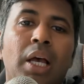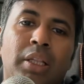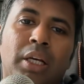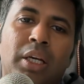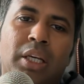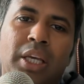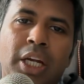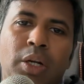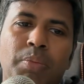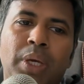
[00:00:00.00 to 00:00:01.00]
The
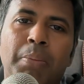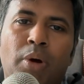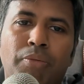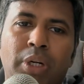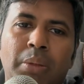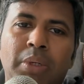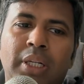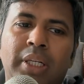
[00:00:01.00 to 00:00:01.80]
key to being profitable